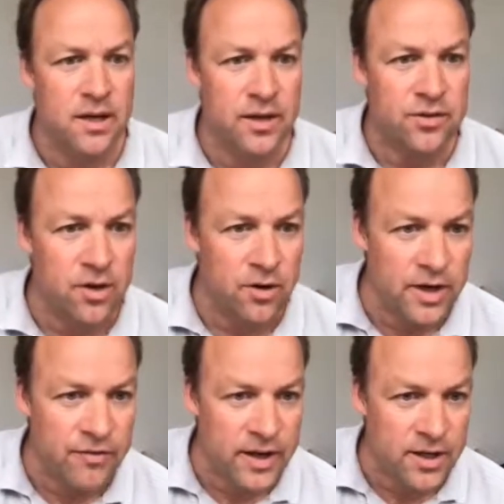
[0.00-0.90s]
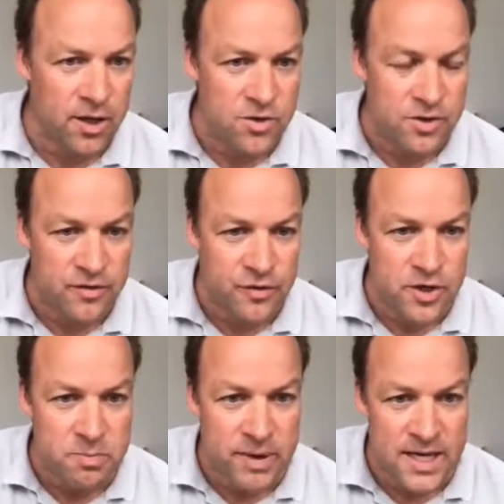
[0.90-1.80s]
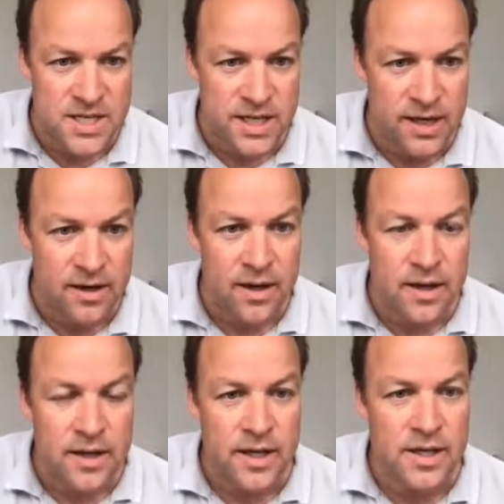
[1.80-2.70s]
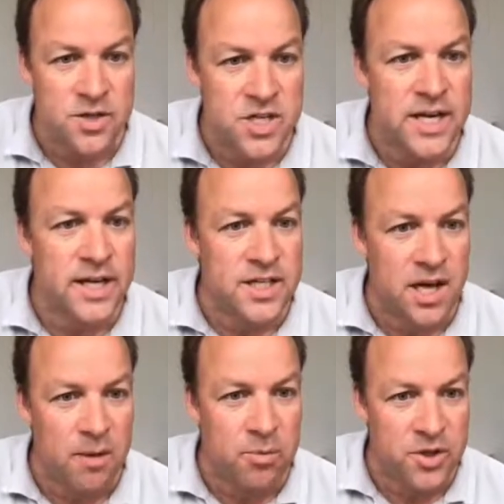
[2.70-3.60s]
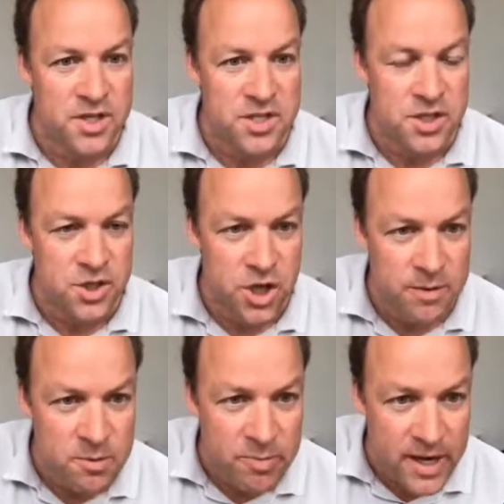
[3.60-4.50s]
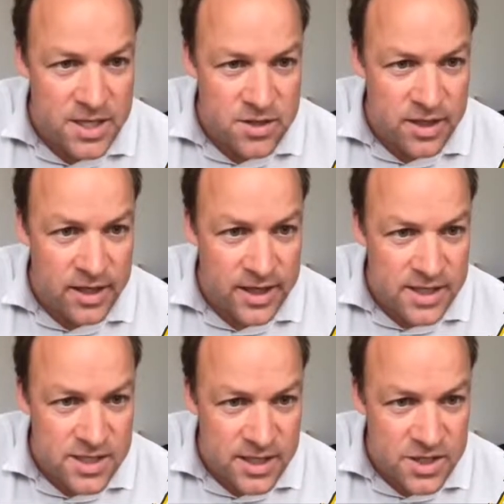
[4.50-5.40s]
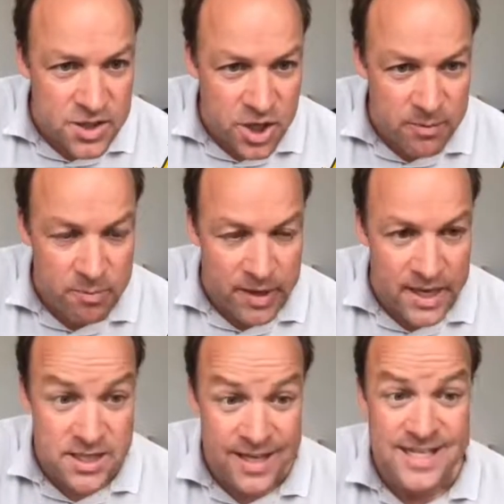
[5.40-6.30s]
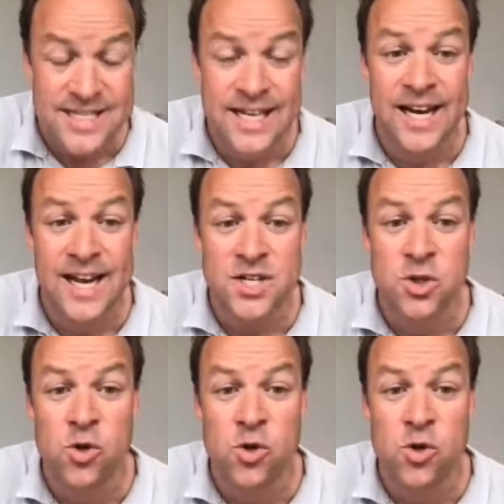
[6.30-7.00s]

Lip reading: And so if I go to the first page here, then you see an example. This is a German page. You clearly see it's a German page, and it's declared to